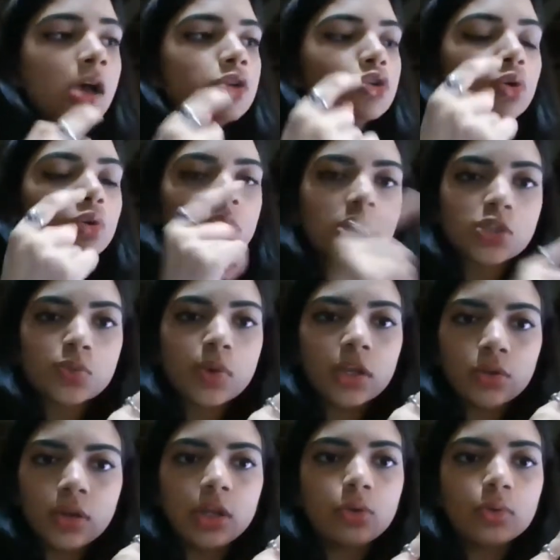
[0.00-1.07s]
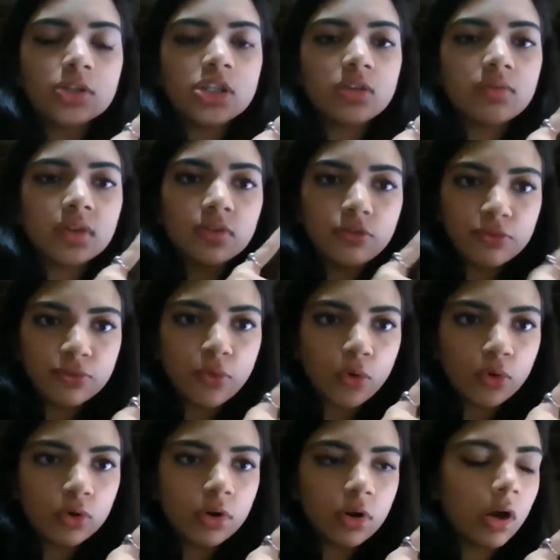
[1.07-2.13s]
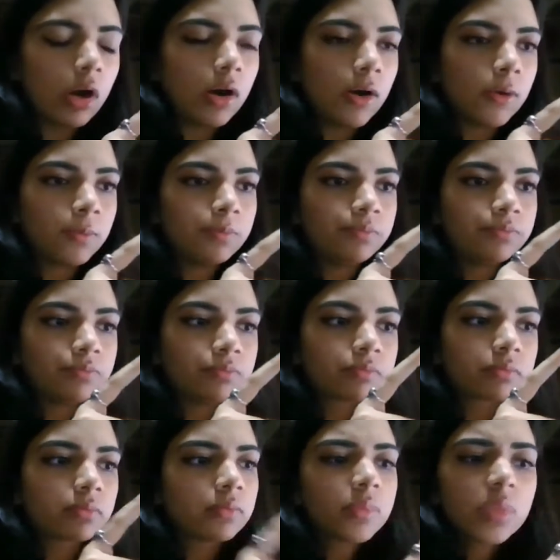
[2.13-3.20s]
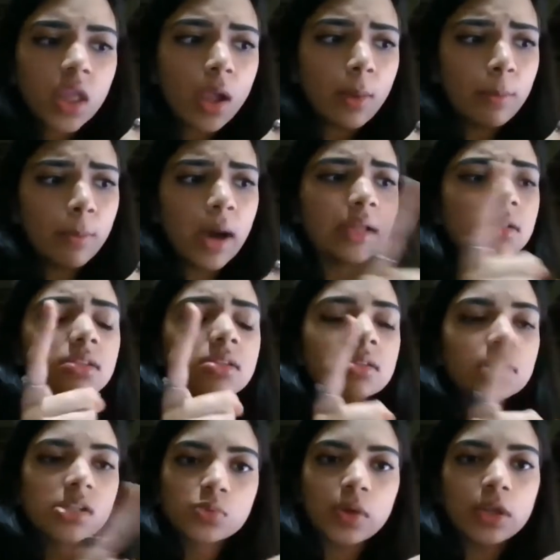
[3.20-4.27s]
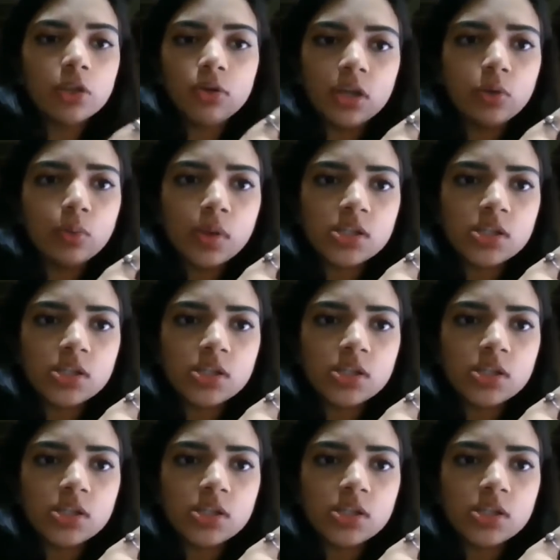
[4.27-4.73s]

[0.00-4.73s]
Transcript: So this one you need to achieve in 4 months, this one you need to